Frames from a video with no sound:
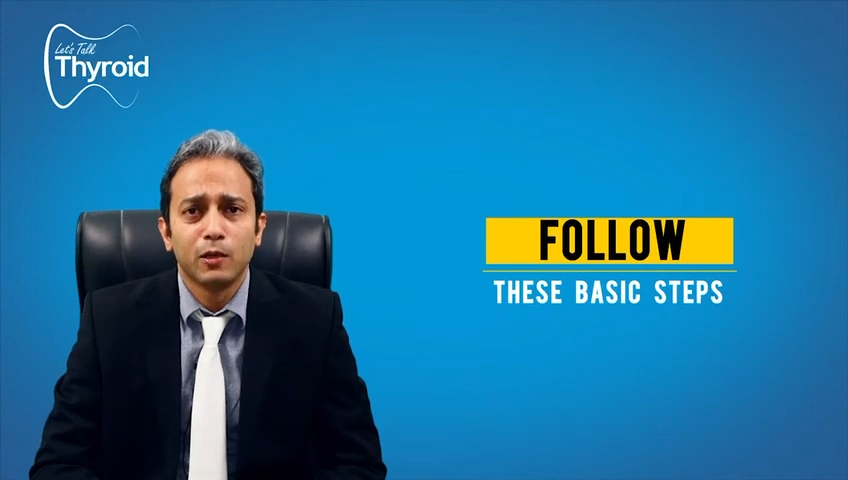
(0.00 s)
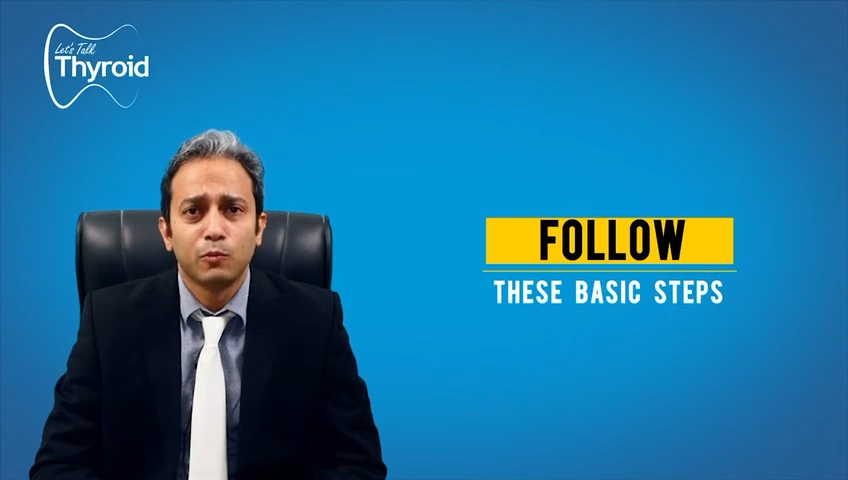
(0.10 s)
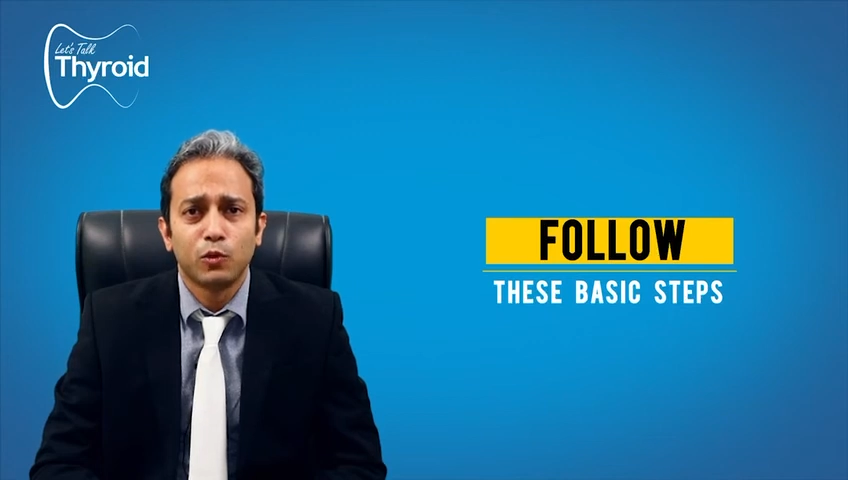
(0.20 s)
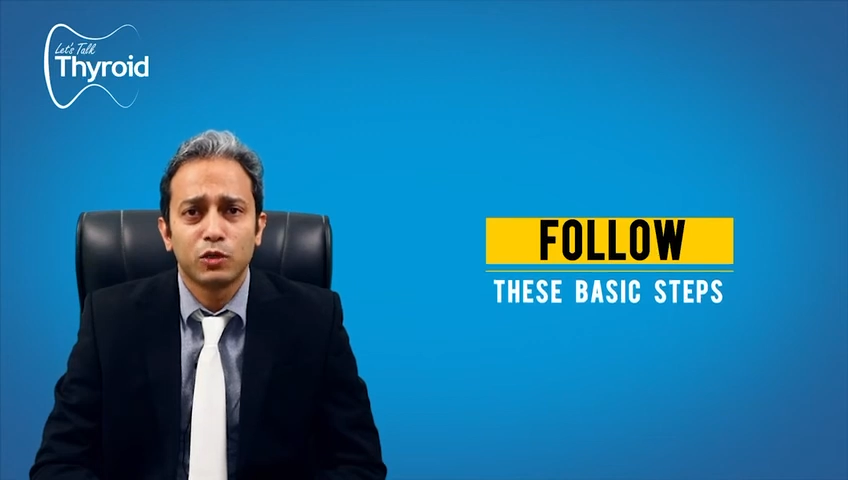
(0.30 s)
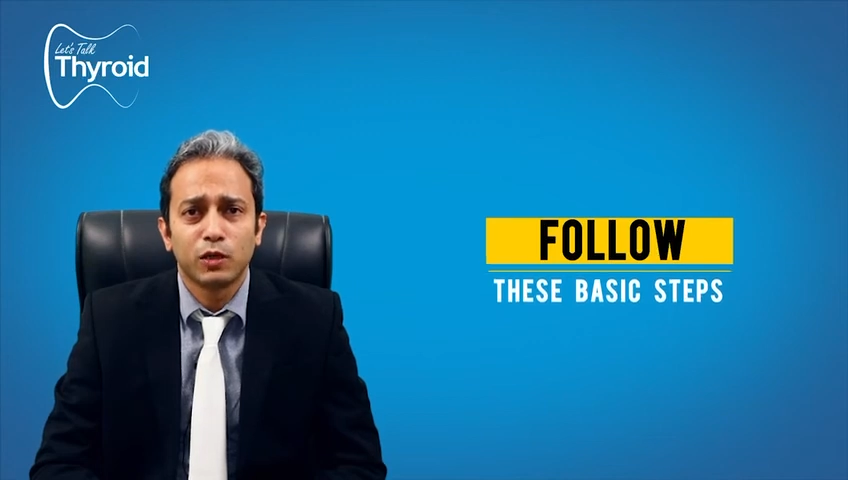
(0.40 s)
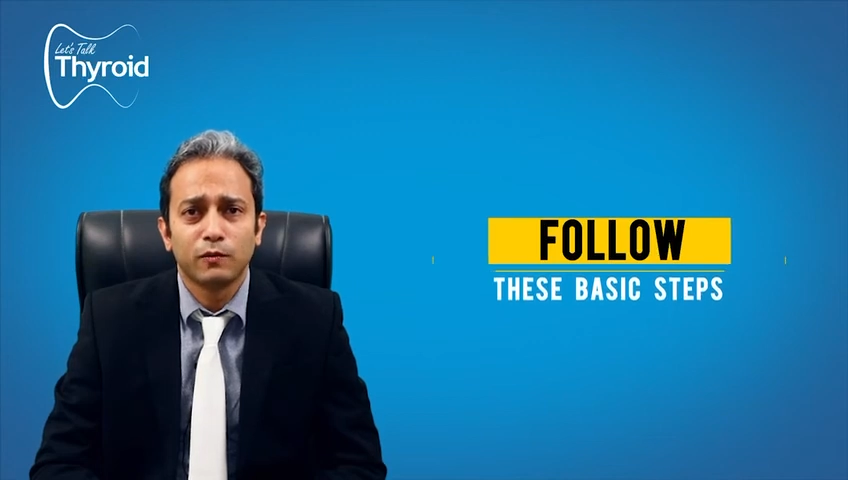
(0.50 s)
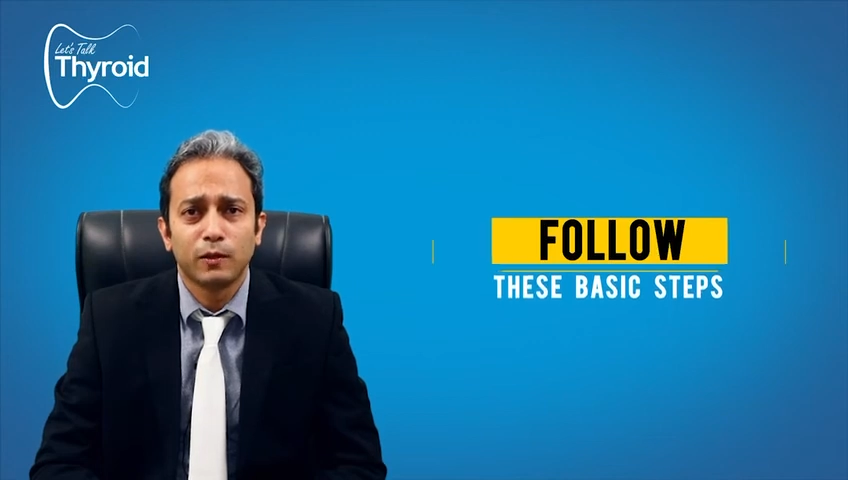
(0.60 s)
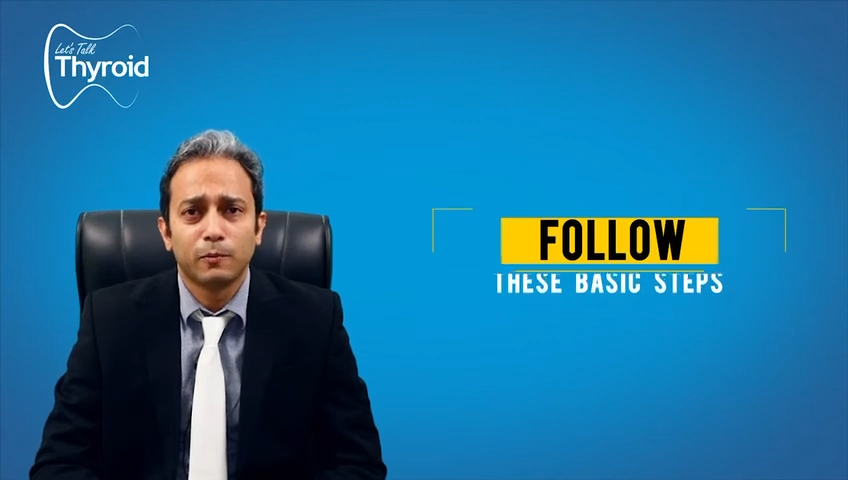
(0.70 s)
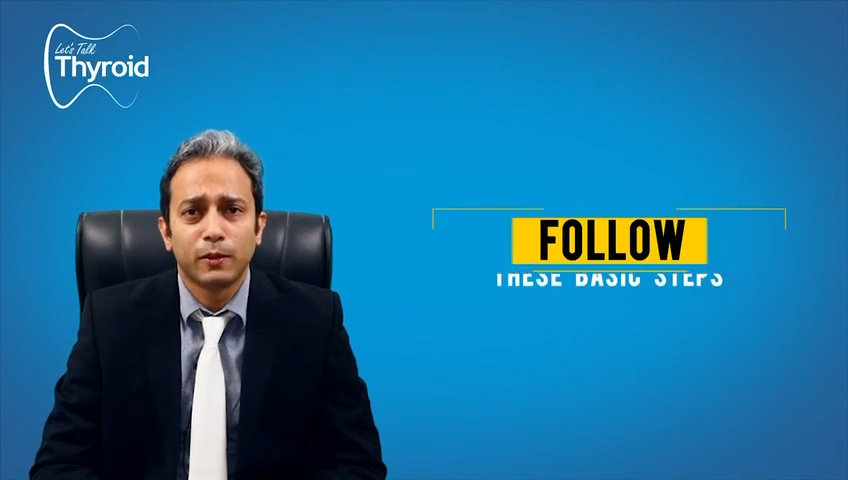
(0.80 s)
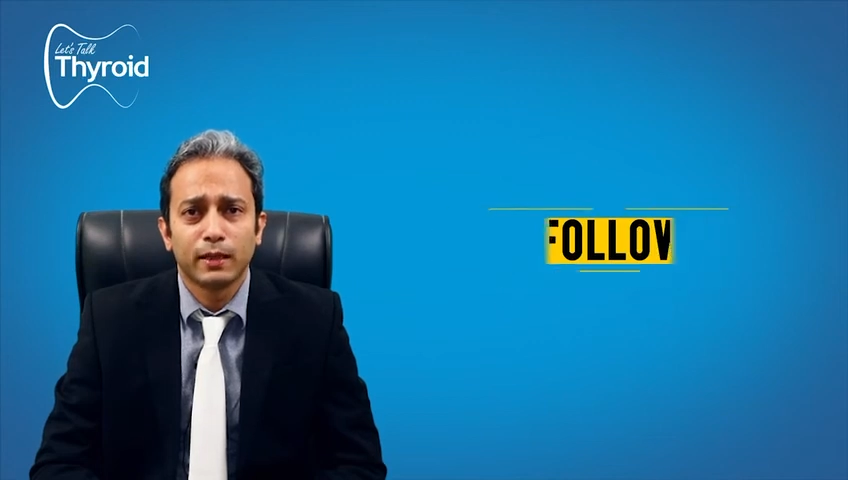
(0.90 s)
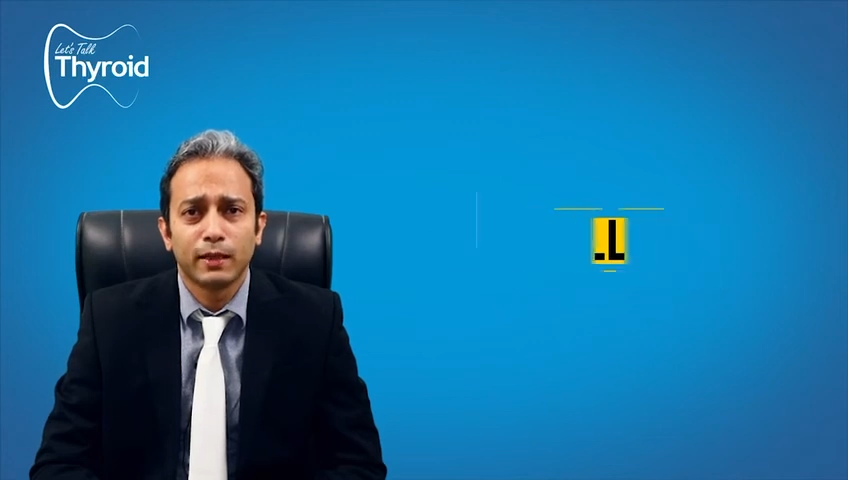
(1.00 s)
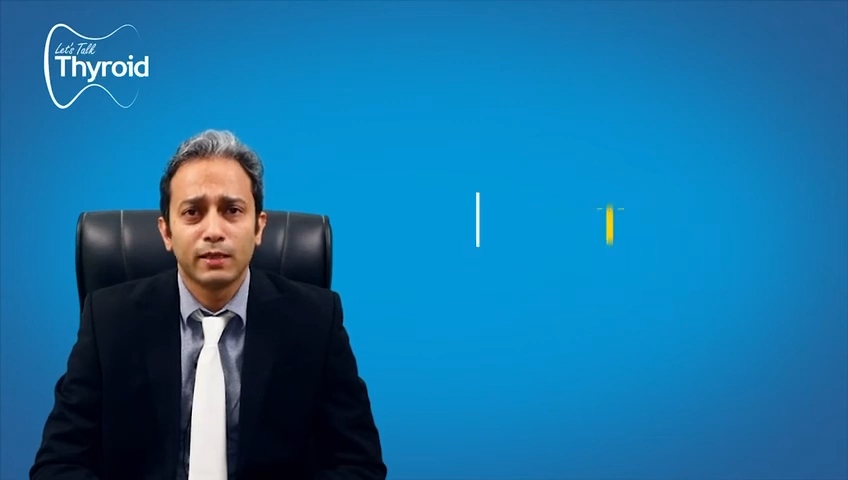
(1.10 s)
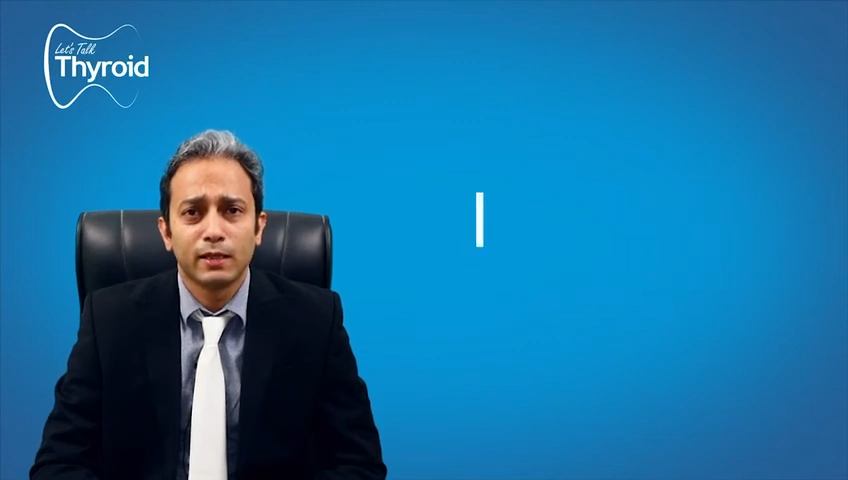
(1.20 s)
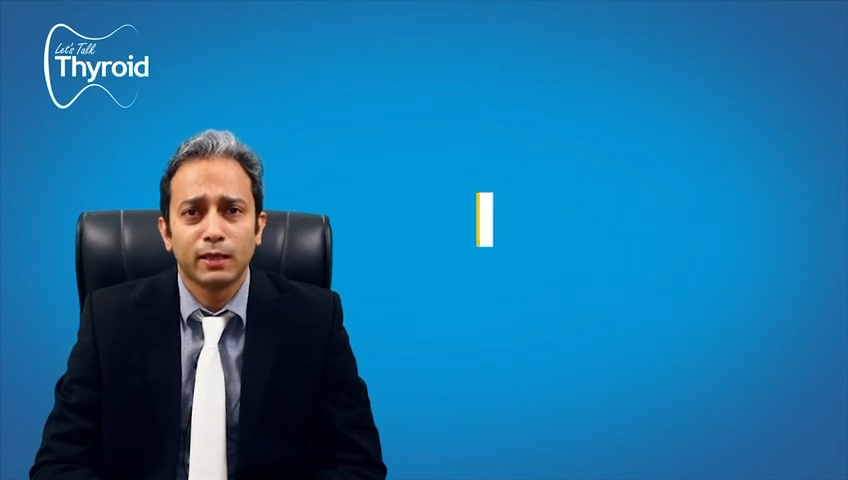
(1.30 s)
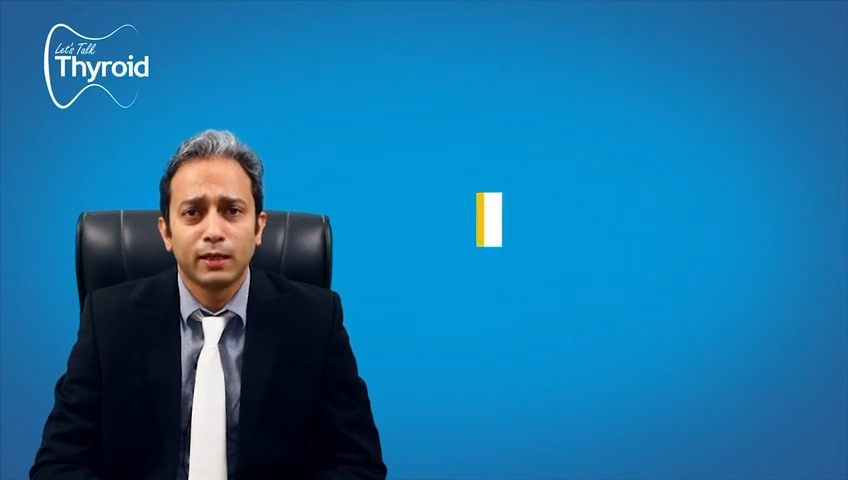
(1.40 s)
most of the
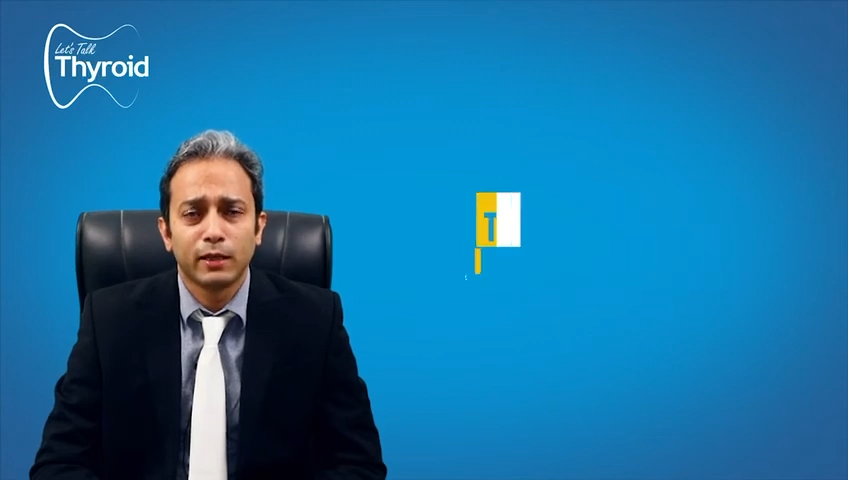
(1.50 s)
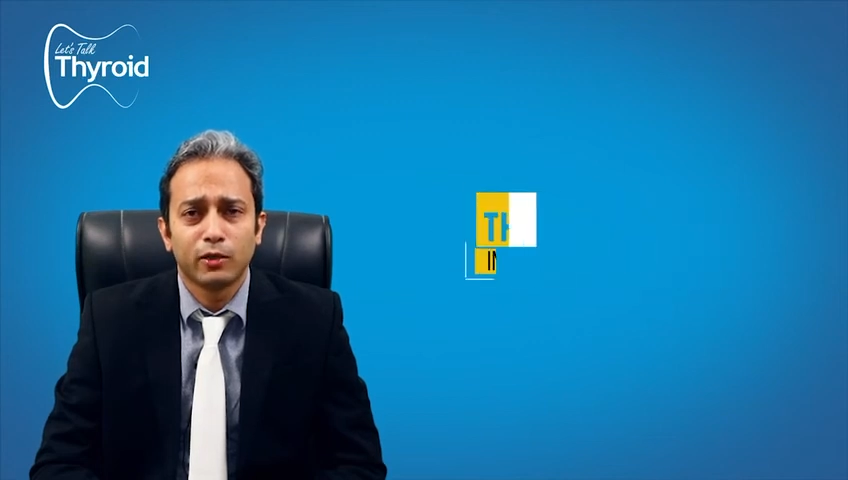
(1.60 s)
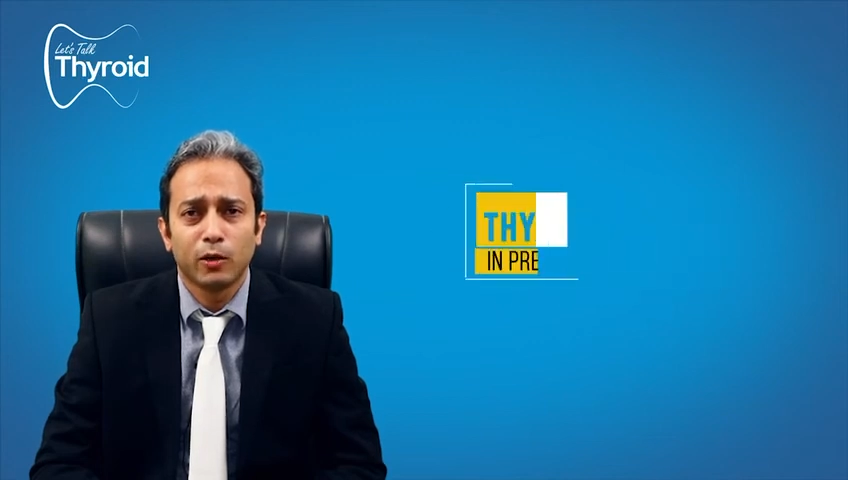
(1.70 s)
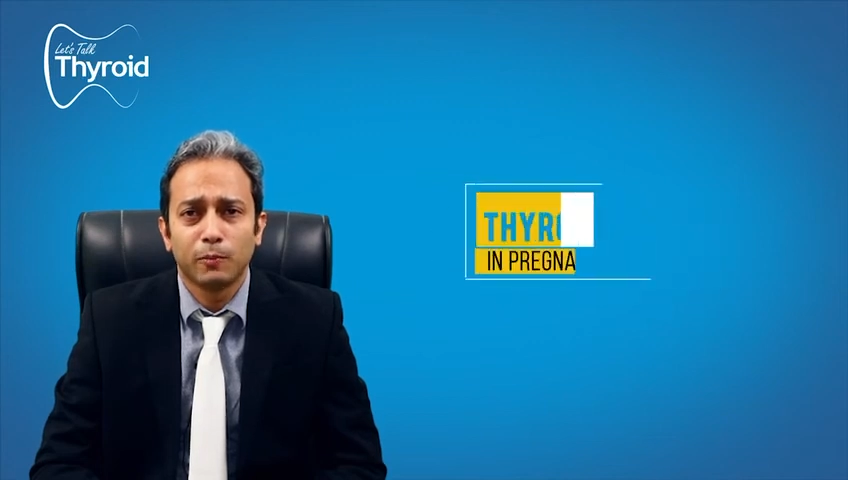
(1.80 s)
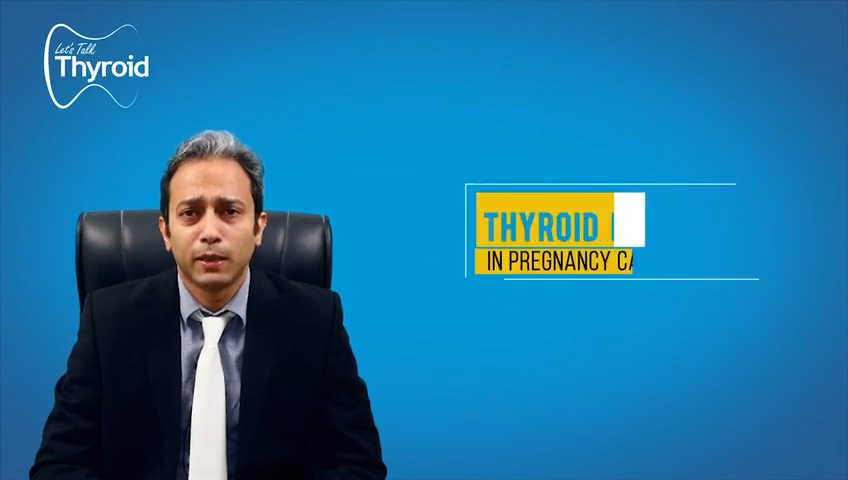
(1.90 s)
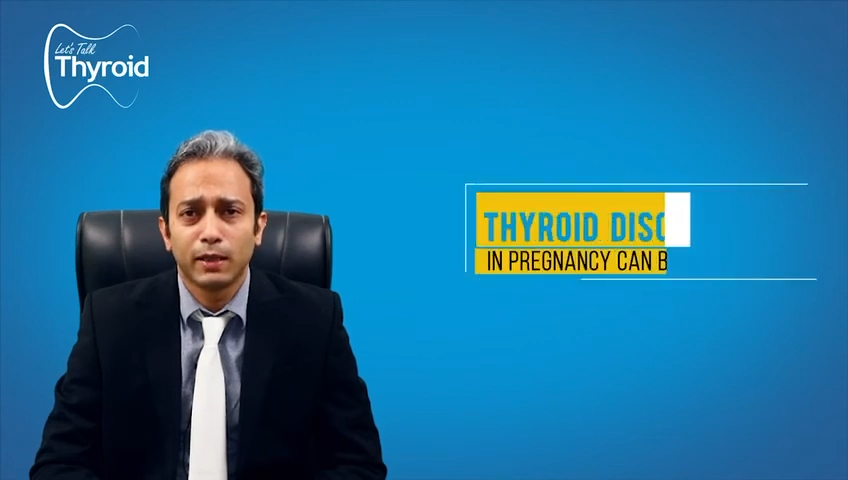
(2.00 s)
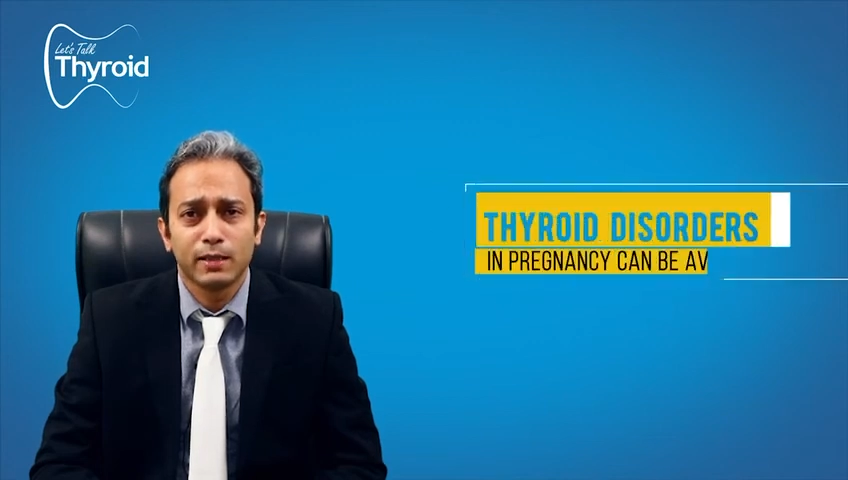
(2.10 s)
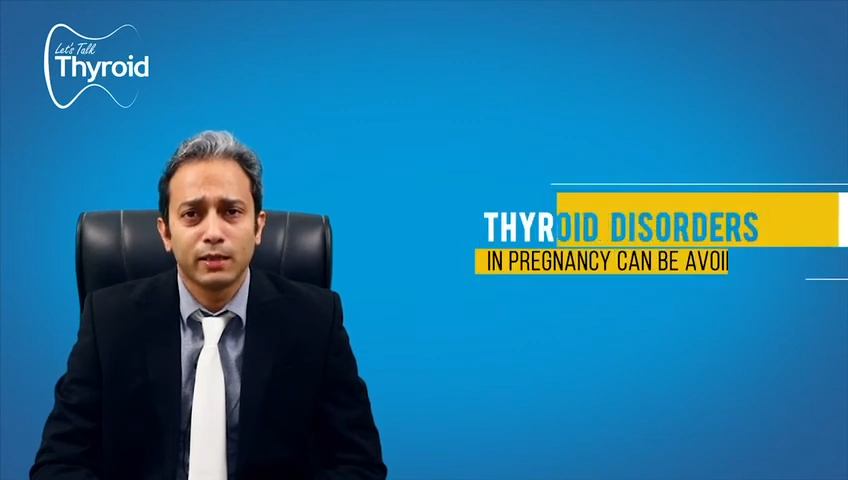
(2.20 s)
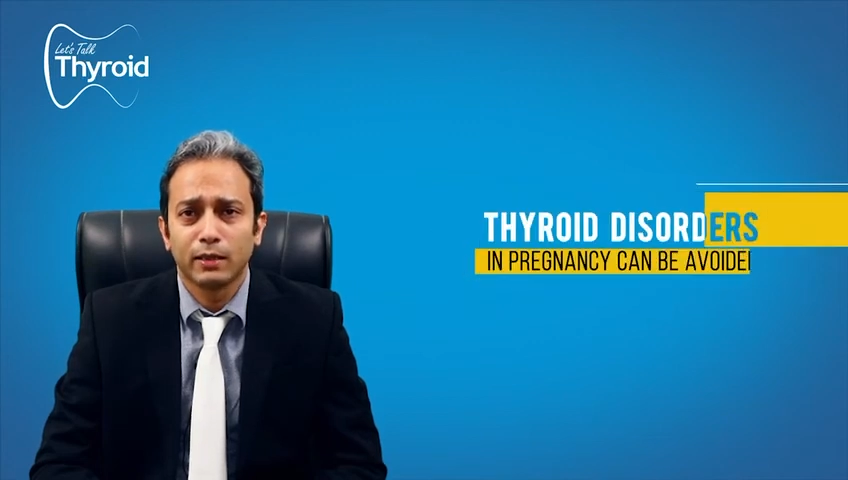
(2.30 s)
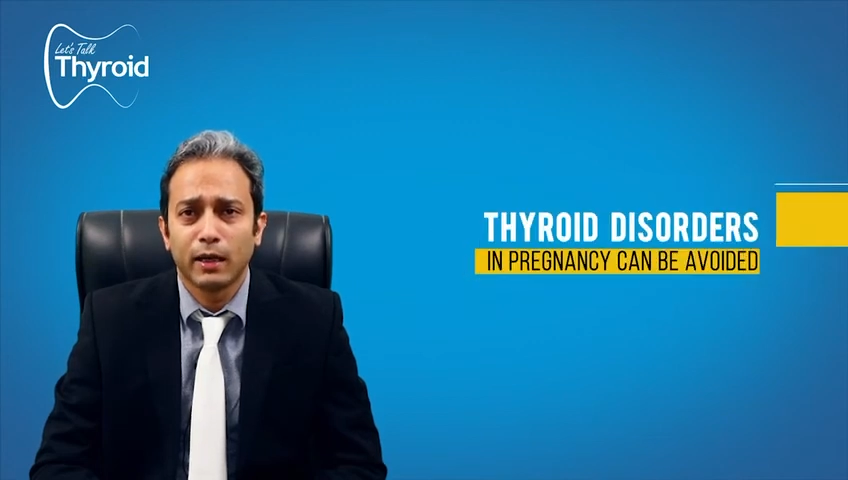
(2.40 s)
pregnancy related complications